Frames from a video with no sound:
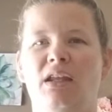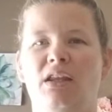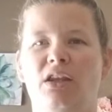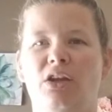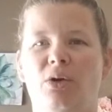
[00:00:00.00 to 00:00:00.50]

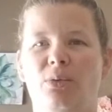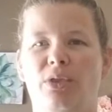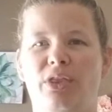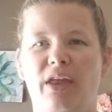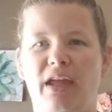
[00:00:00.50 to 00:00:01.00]

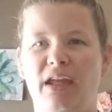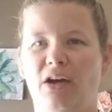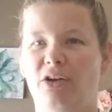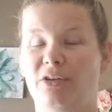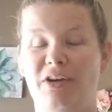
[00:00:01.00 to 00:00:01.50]
They
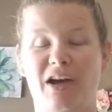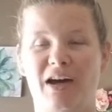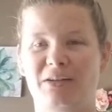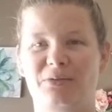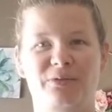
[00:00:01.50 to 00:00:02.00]
are
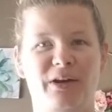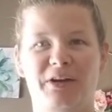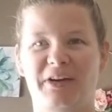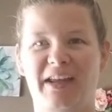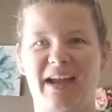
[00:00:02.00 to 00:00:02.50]
not
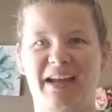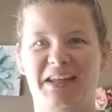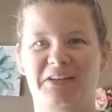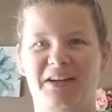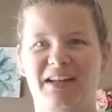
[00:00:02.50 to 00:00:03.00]
very
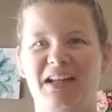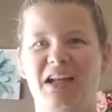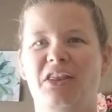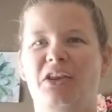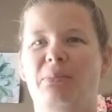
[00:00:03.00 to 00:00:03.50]
accurate.
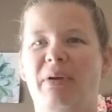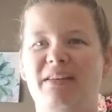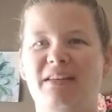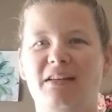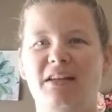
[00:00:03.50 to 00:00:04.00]
They're
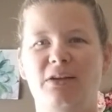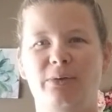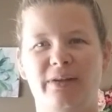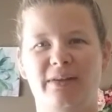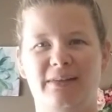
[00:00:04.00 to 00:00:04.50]
basically
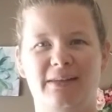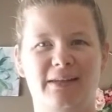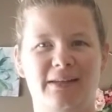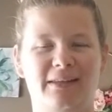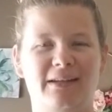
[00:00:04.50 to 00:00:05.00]
using
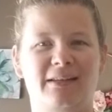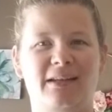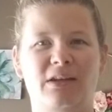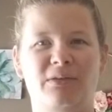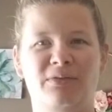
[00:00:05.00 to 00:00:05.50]
statistics that they've